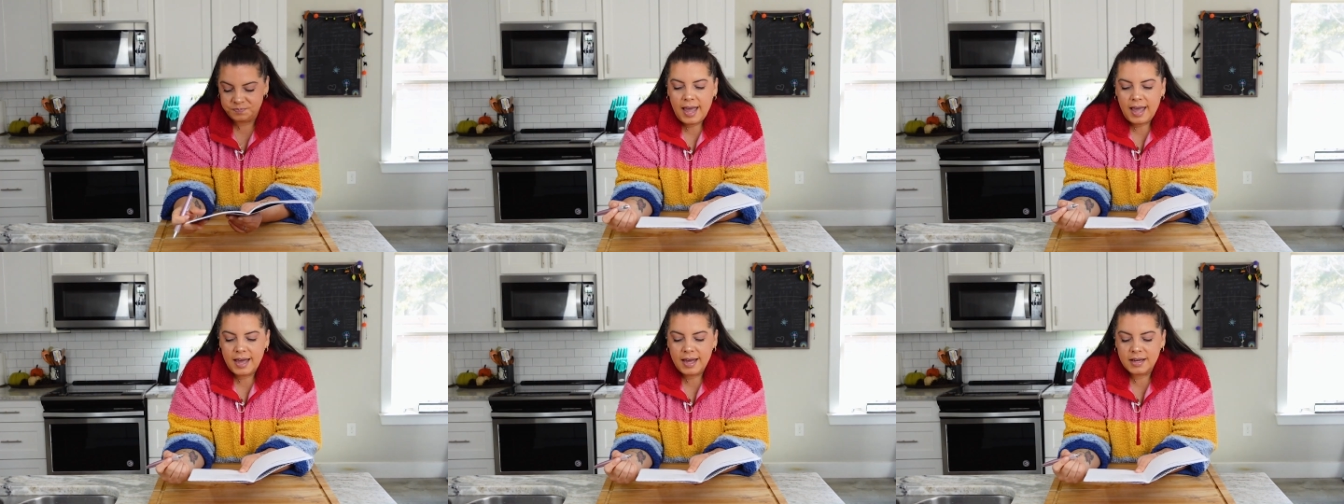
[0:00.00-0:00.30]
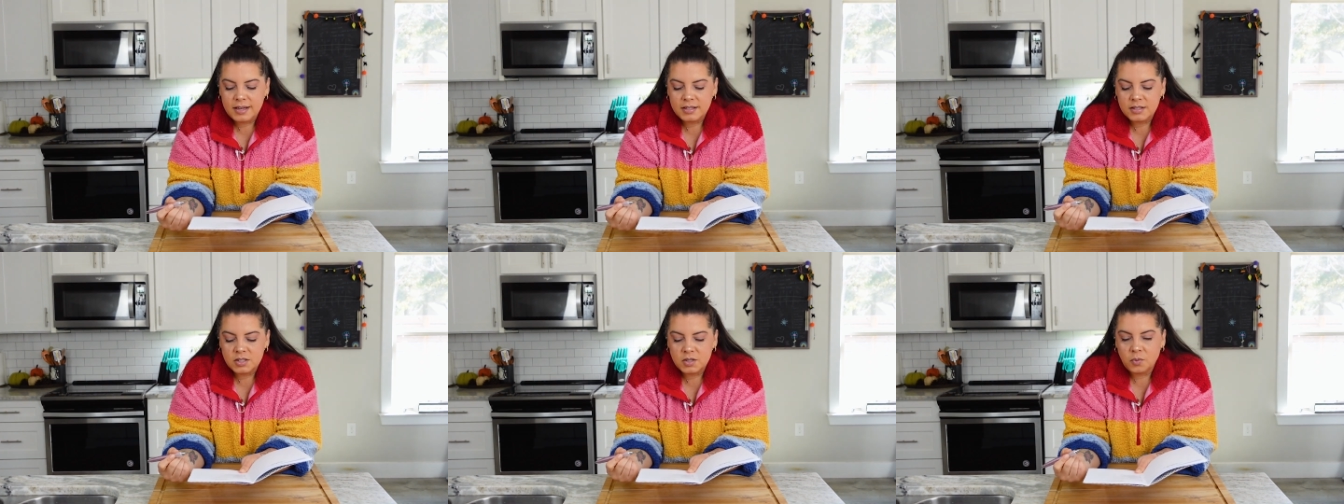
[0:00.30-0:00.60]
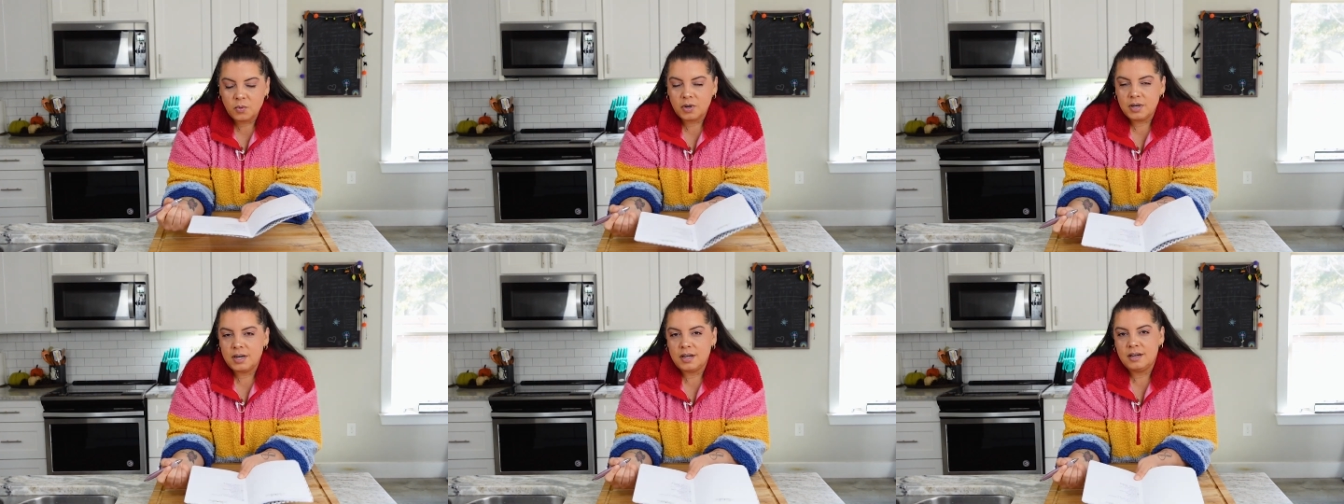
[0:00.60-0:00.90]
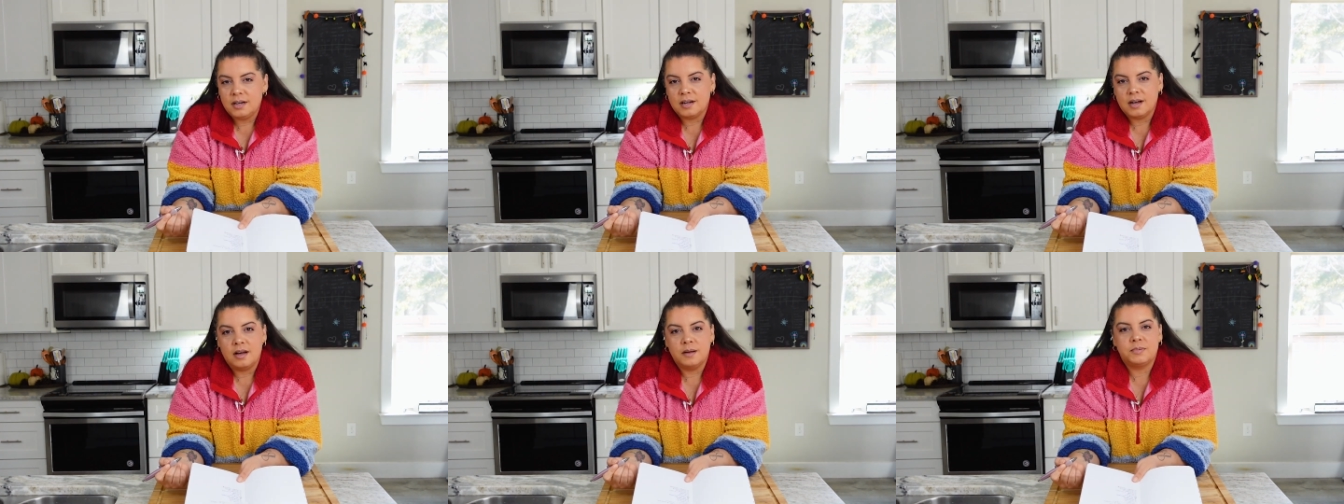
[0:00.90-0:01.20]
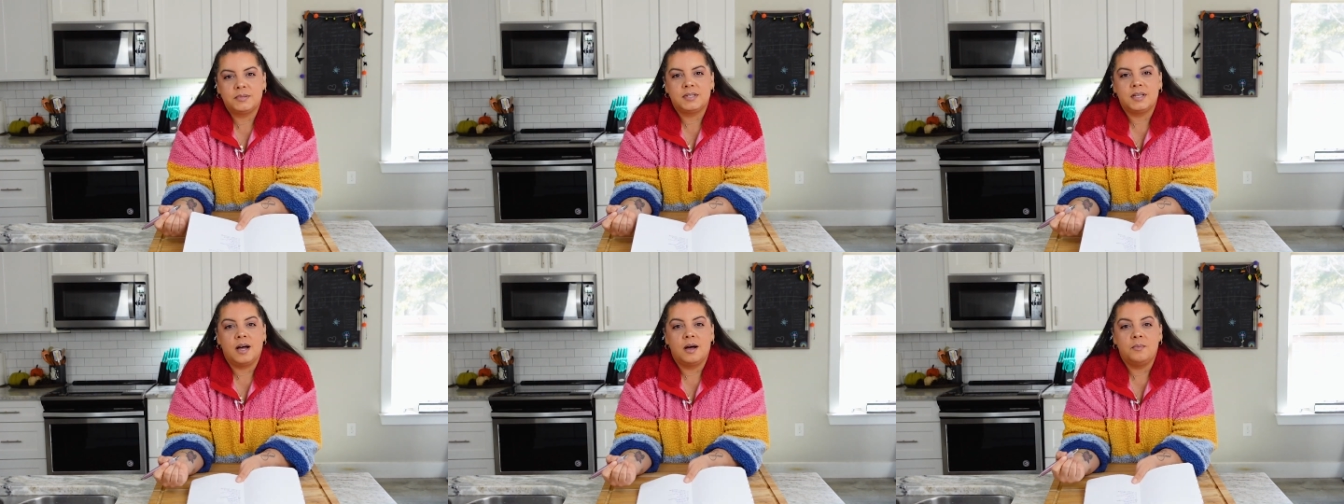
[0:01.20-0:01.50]
And we're gonna hook up
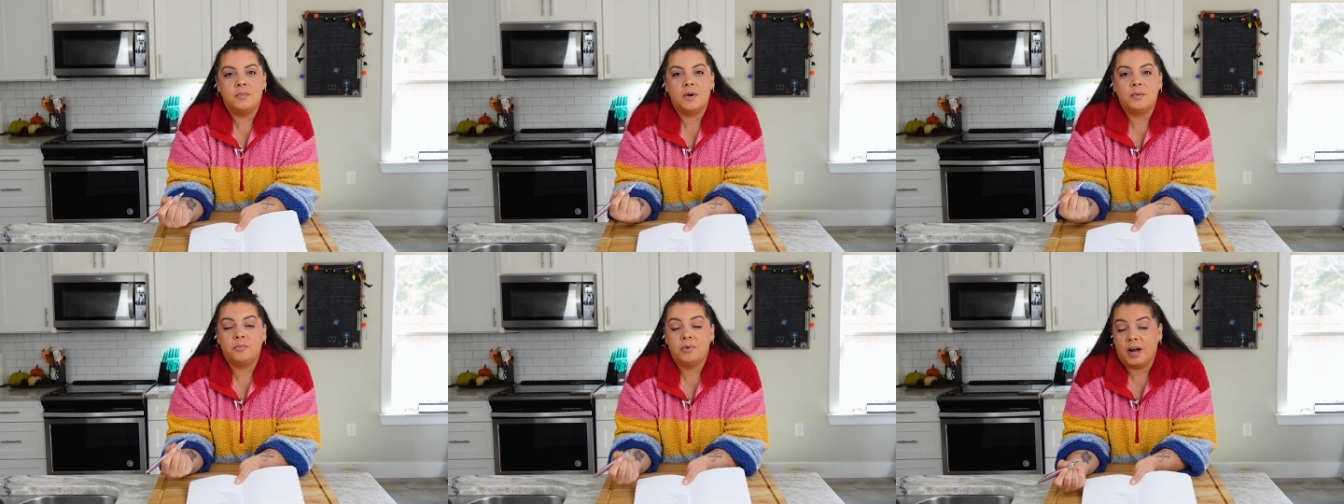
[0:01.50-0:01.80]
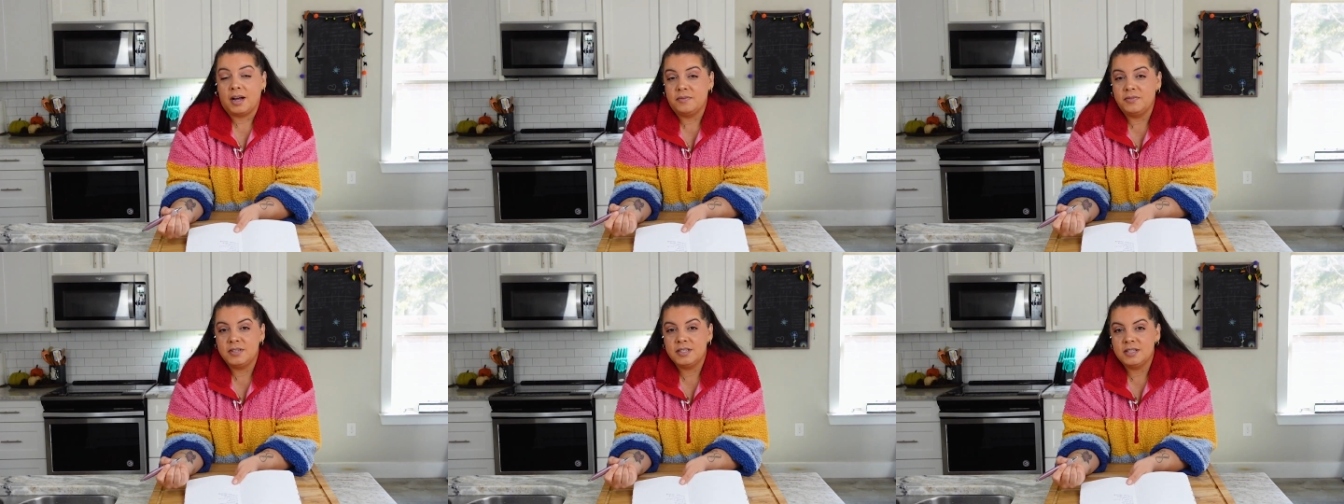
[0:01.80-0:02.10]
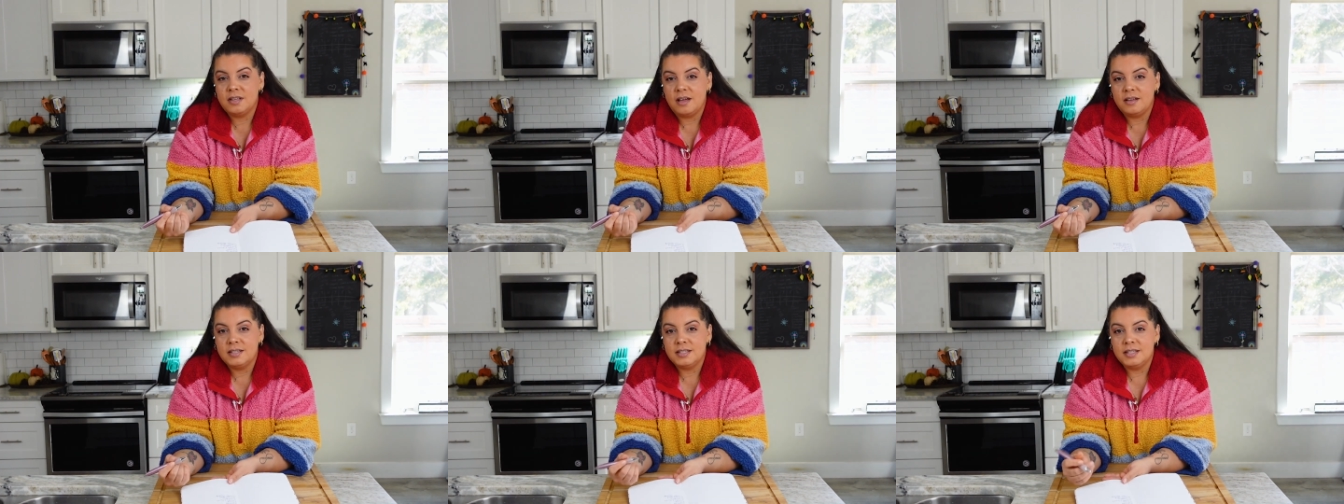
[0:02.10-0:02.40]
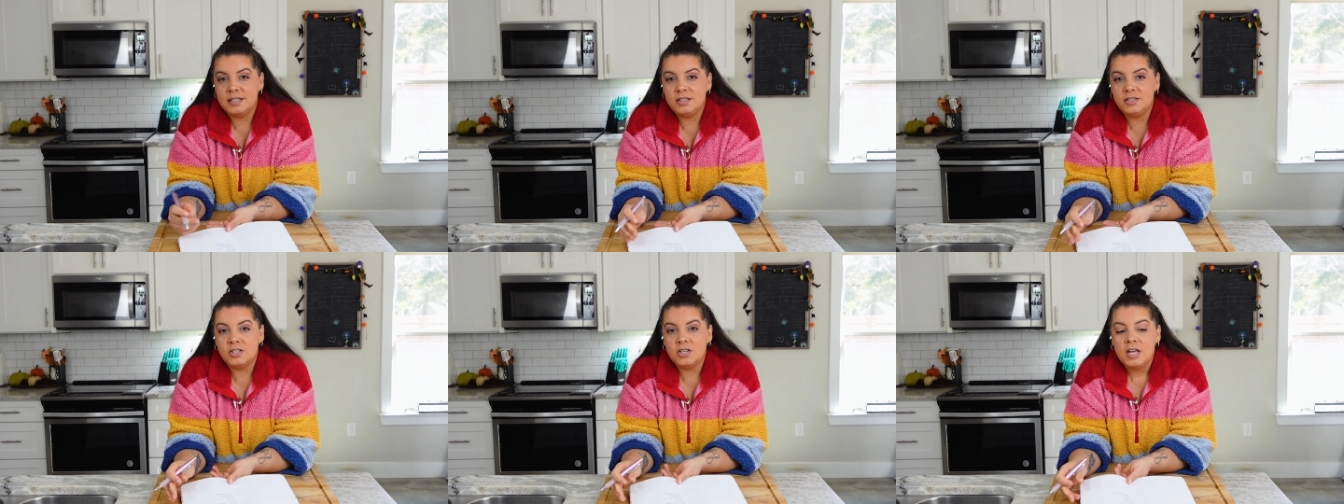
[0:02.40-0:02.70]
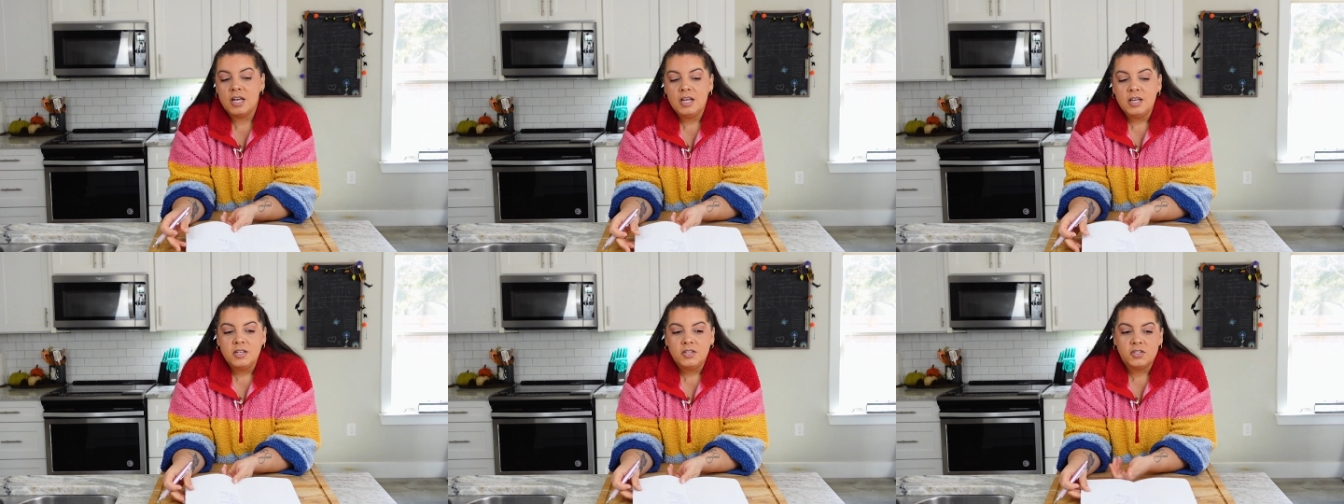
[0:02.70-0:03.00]
some breakfast sausage.
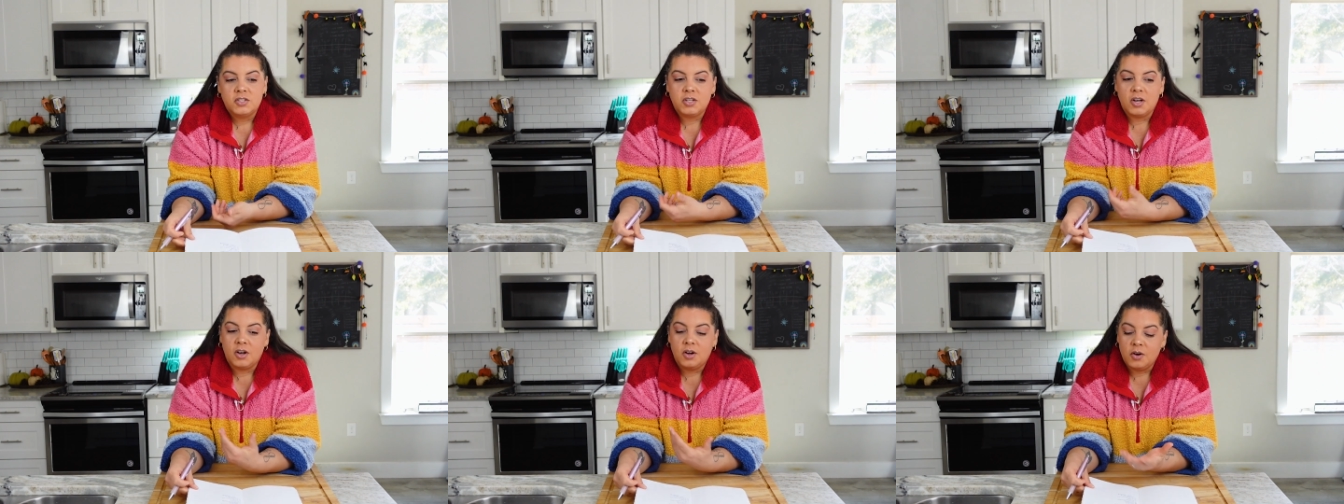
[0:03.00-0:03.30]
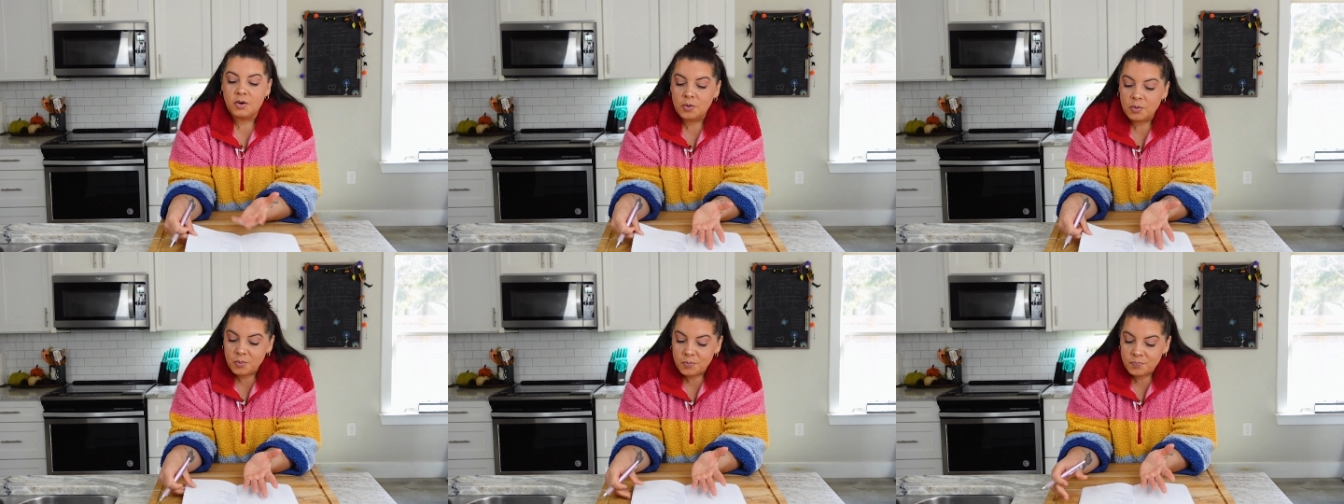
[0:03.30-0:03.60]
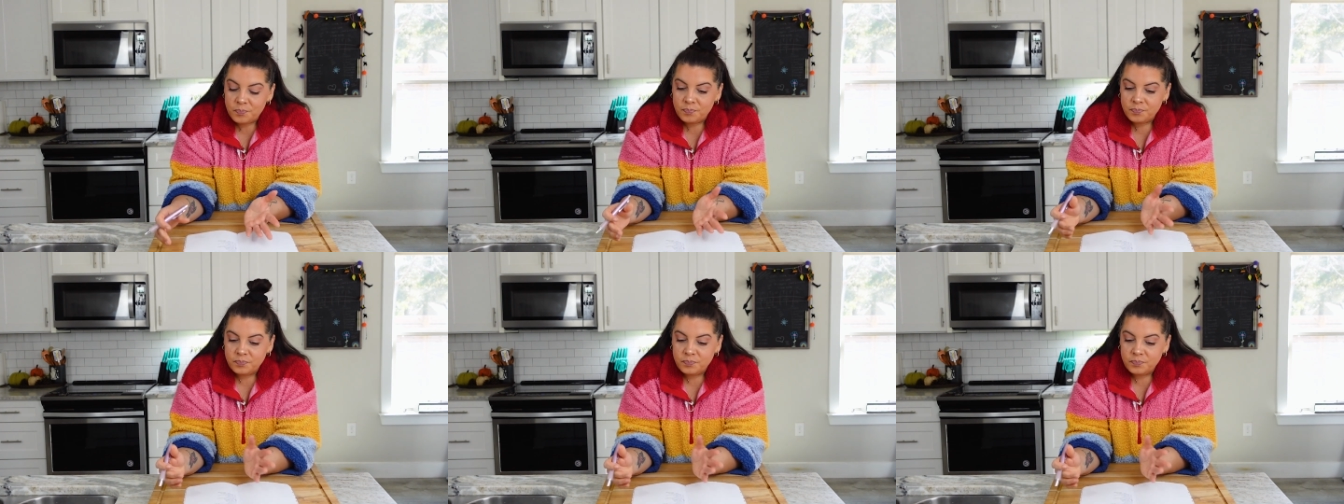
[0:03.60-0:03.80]
So,